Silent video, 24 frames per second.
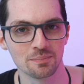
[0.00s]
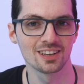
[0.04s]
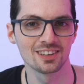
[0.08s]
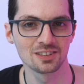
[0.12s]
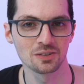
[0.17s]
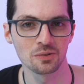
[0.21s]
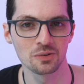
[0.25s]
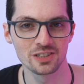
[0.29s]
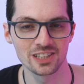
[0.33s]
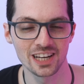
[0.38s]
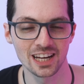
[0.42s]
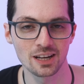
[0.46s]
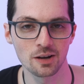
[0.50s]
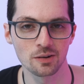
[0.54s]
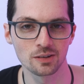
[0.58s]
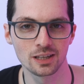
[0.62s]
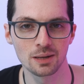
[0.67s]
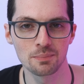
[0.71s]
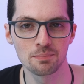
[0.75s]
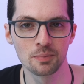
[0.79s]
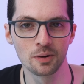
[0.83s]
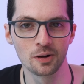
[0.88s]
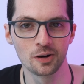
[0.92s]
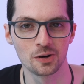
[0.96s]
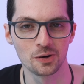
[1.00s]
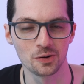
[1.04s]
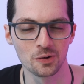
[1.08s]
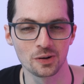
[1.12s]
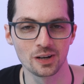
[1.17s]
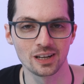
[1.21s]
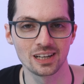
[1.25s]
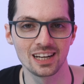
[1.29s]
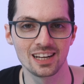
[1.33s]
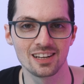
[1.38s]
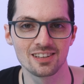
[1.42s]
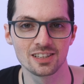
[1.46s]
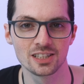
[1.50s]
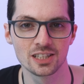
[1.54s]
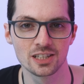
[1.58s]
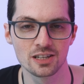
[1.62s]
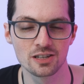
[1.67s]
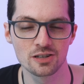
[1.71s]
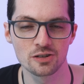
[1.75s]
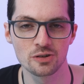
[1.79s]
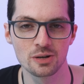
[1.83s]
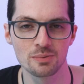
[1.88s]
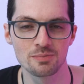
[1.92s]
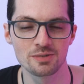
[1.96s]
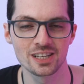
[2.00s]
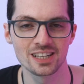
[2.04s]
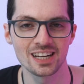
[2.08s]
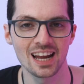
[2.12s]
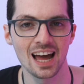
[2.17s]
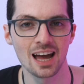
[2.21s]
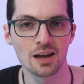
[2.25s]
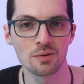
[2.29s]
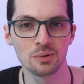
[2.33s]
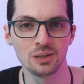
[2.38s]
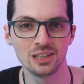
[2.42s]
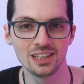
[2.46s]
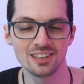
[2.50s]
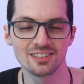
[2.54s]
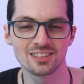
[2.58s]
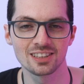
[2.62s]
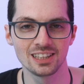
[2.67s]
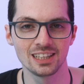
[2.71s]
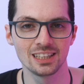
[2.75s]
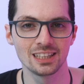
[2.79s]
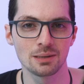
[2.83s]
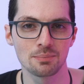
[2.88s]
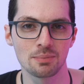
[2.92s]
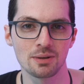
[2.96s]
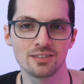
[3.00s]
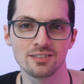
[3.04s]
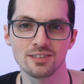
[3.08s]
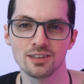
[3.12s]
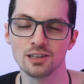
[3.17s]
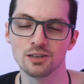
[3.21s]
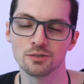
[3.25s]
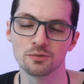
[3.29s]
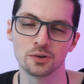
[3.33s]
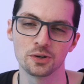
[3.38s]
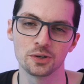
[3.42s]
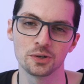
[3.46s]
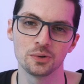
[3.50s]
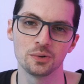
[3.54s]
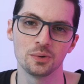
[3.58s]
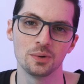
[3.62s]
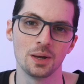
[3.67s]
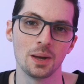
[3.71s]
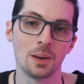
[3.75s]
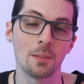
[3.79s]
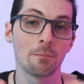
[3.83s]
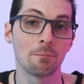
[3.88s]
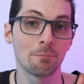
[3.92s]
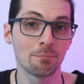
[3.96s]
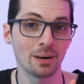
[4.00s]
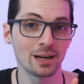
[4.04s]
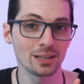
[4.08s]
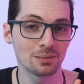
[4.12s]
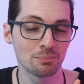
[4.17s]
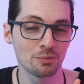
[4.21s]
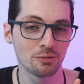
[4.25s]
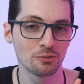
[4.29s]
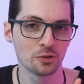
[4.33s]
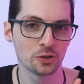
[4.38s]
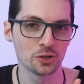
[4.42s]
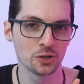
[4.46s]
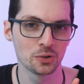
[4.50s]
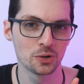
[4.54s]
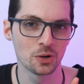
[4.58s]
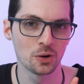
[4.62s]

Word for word: So check out the product links in the description. I will list the link the best deals for you but before you